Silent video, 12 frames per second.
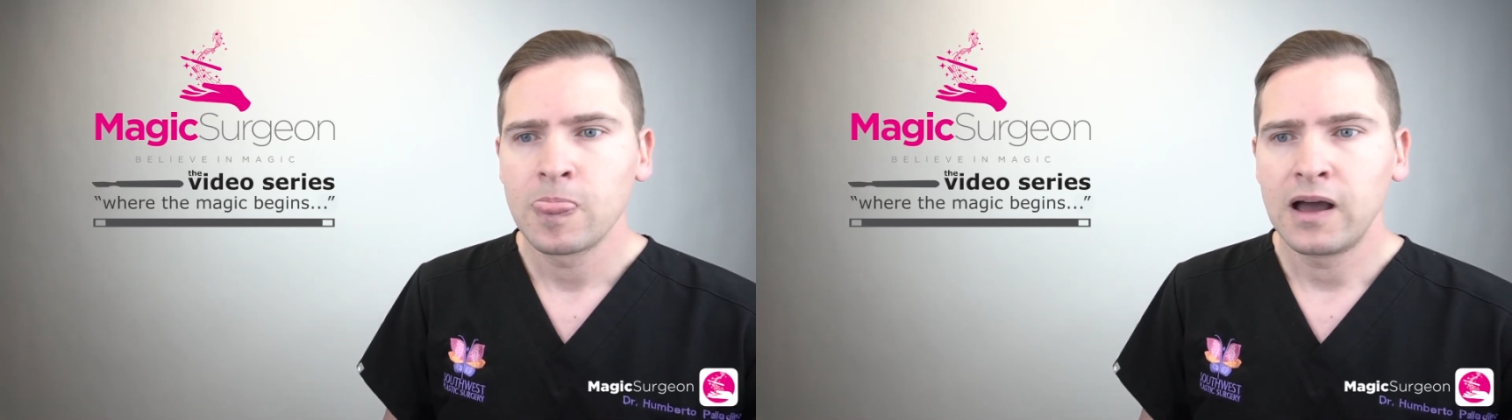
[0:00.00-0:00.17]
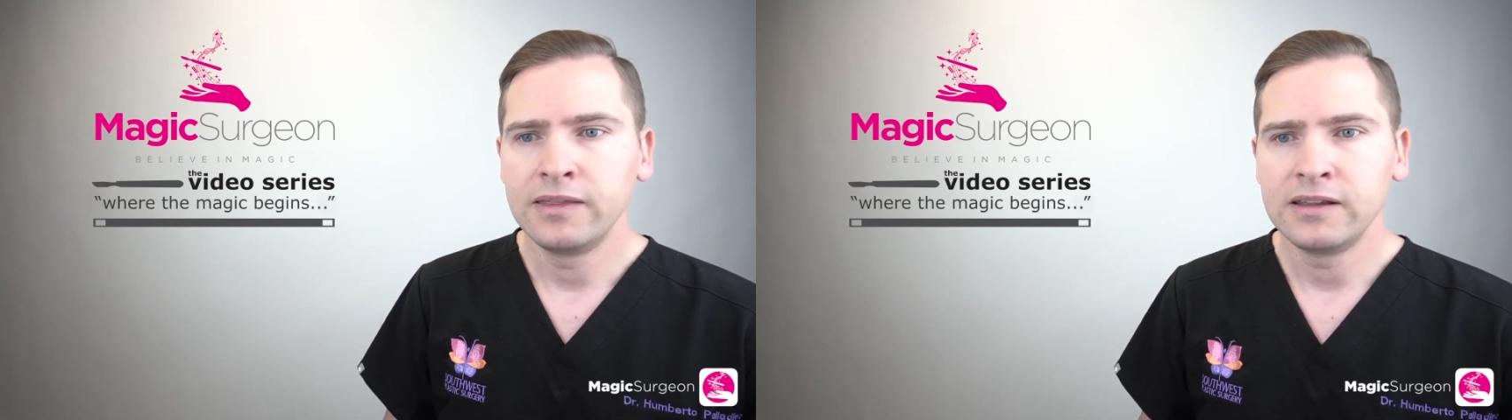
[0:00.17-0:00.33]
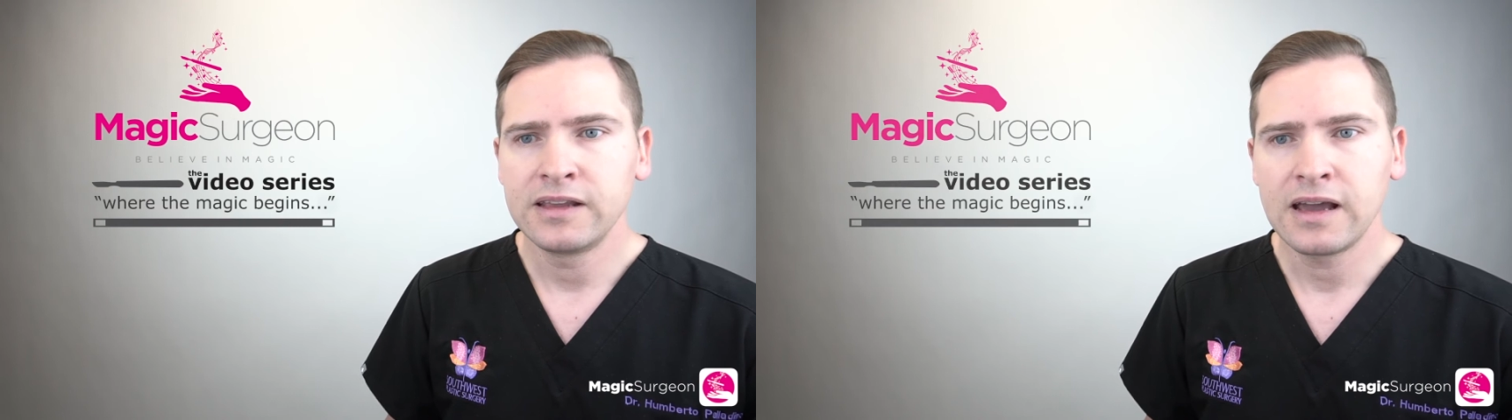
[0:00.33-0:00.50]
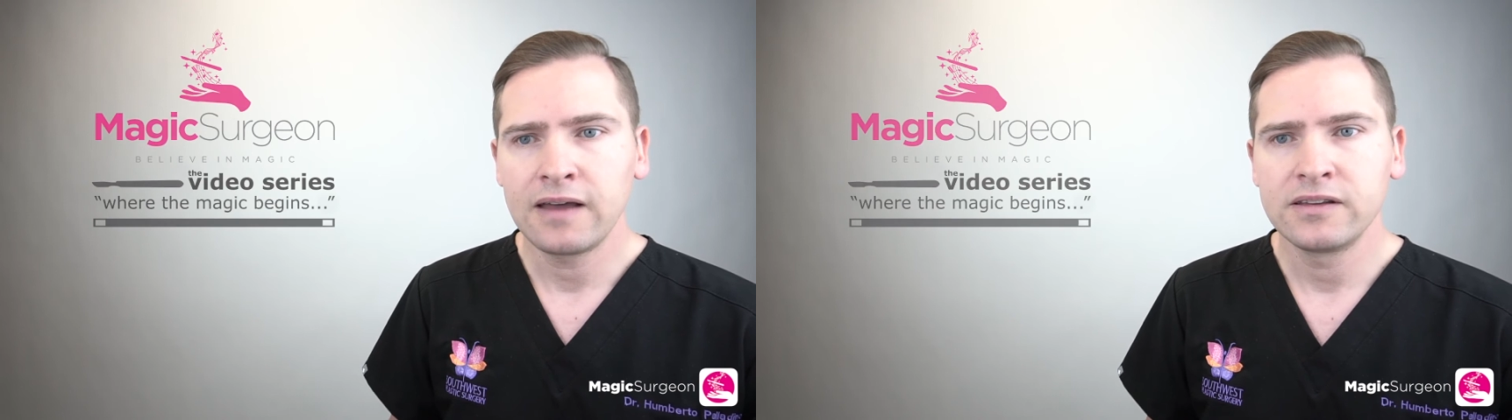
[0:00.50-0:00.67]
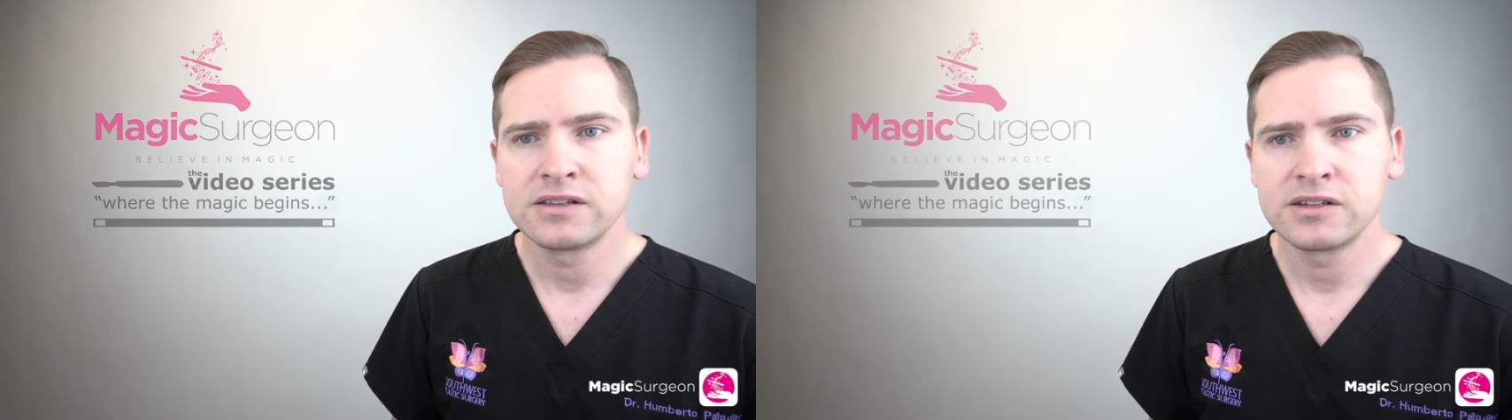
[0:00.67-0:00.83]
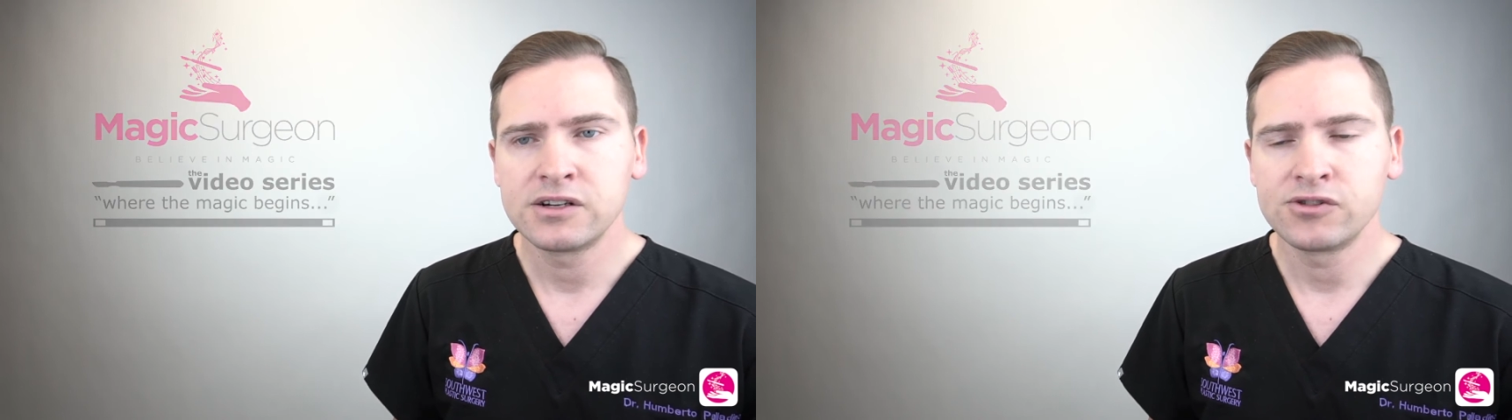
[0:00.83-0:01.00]
and then they had the
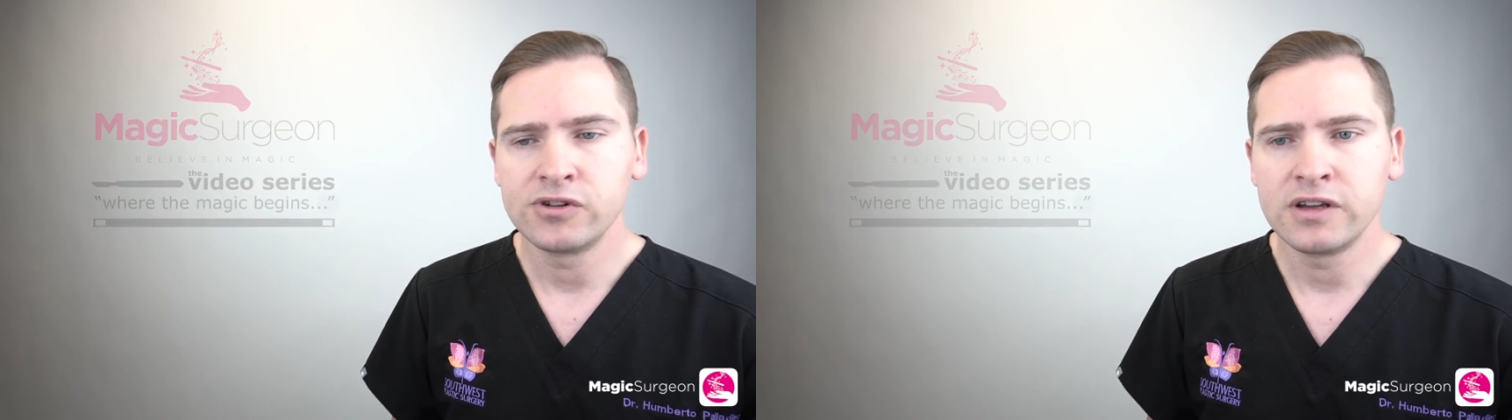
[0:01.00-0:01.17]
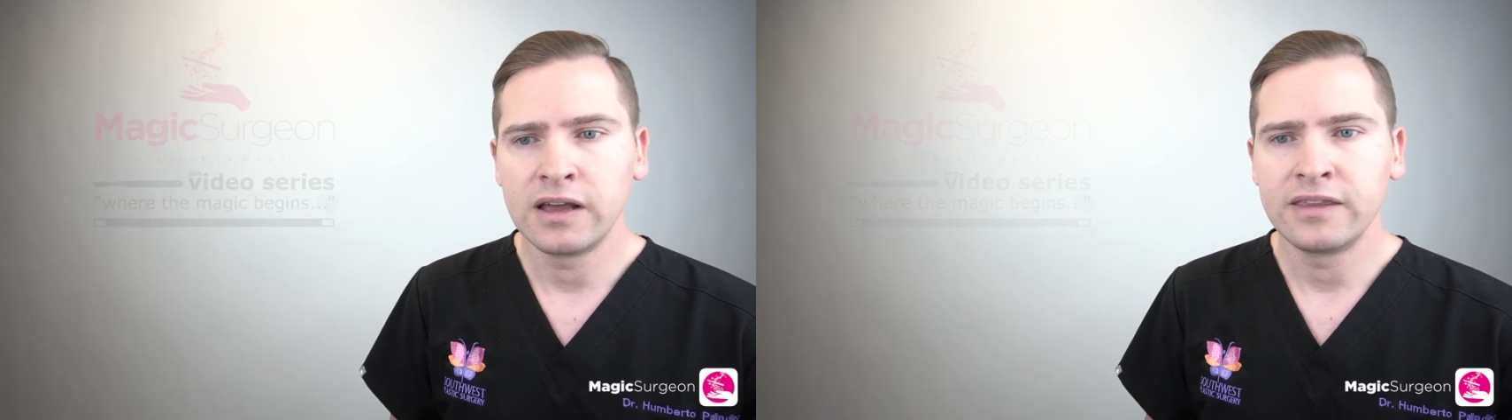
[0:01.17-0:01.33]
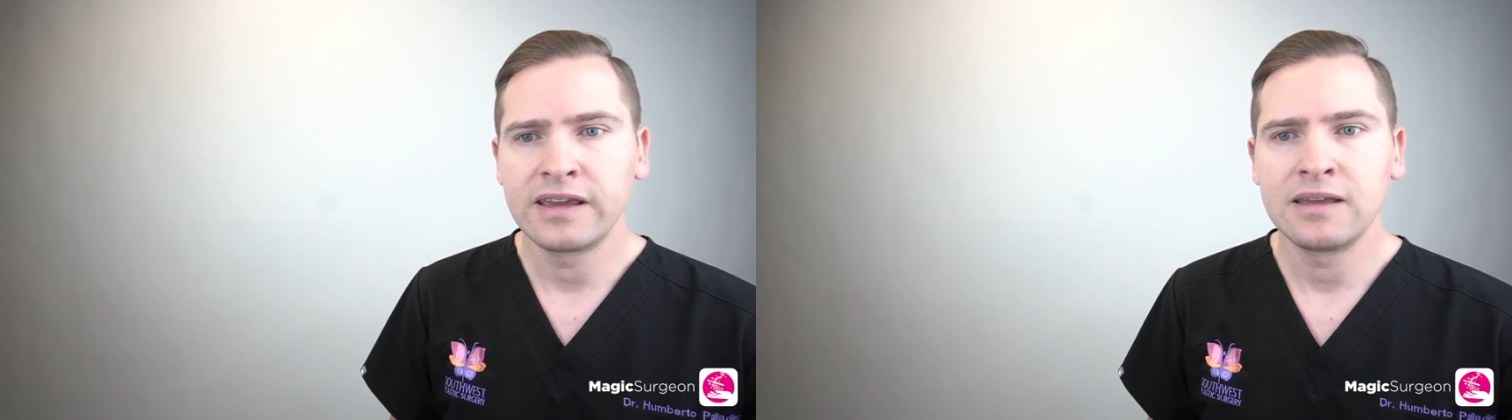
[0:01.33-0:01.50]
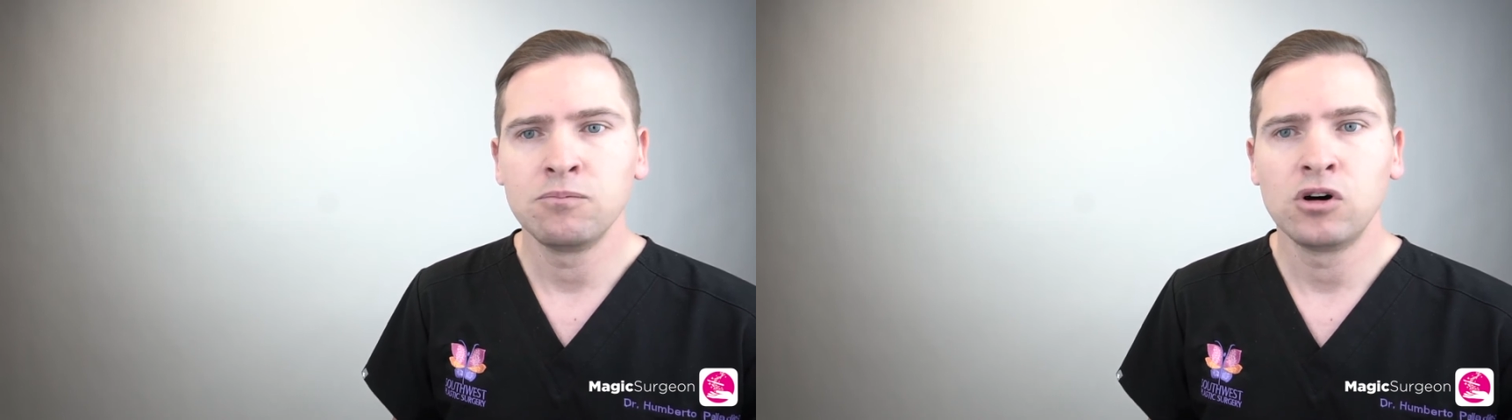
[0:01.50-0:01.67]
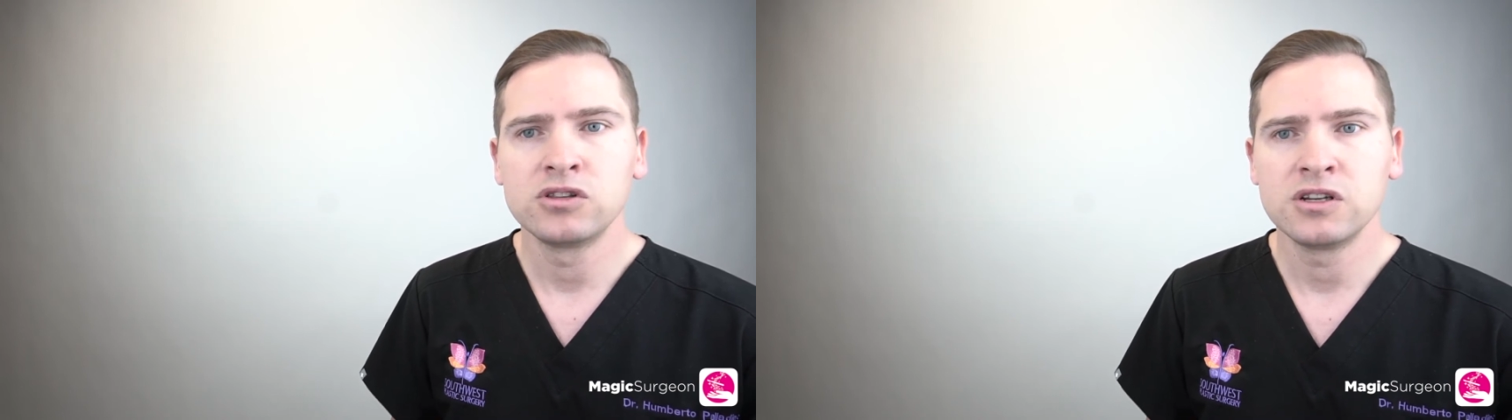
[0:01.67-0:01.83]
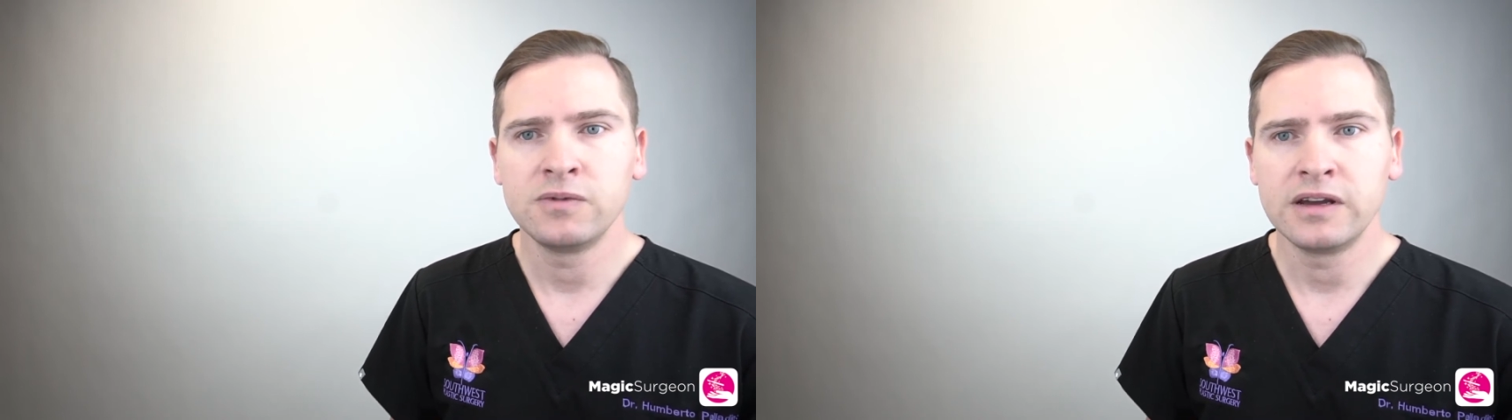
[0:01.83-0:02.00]
surgery and they get
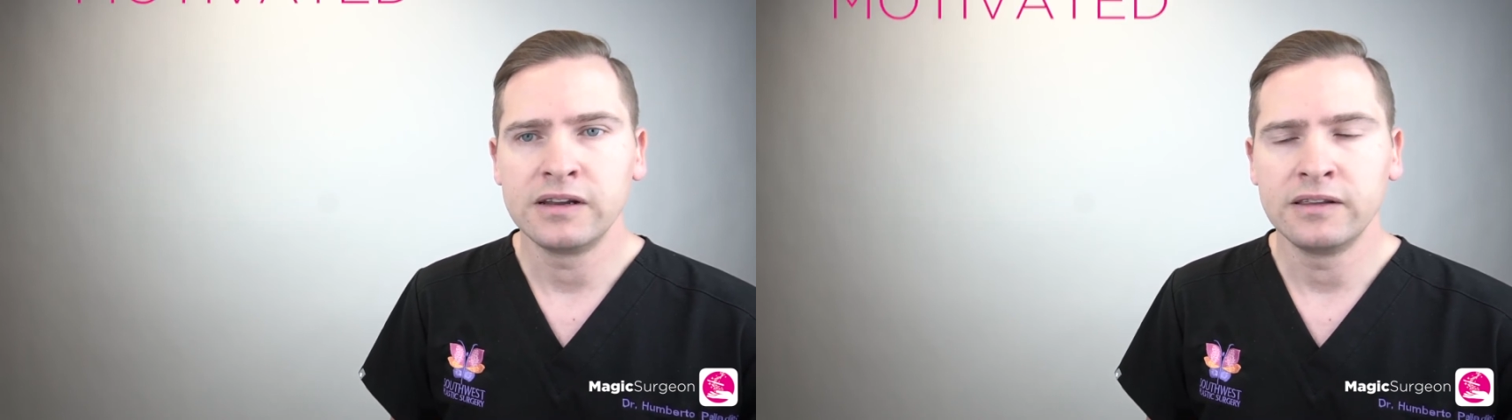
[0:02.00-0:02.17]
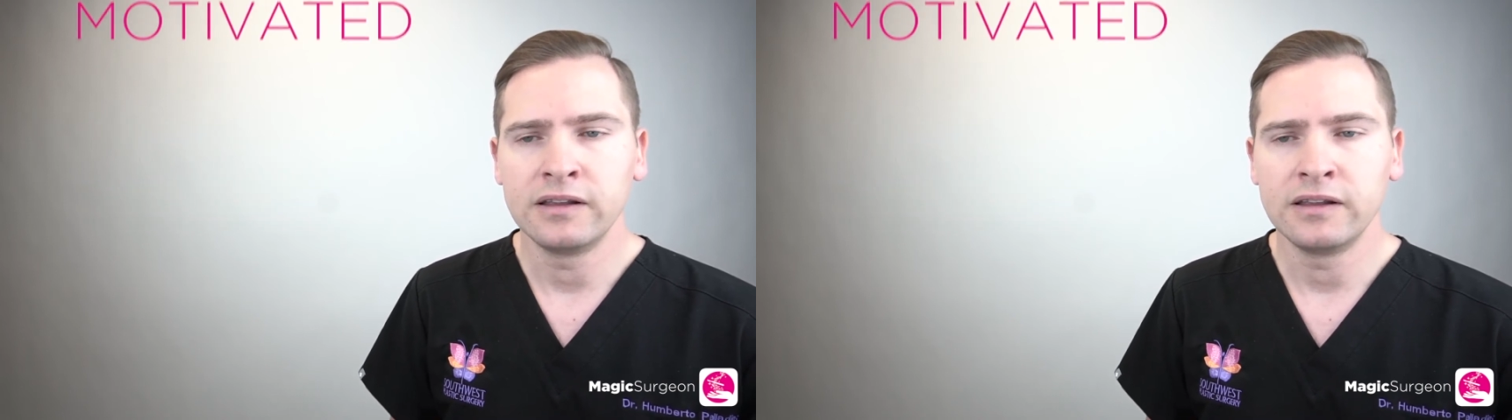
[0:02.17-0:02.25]
motivated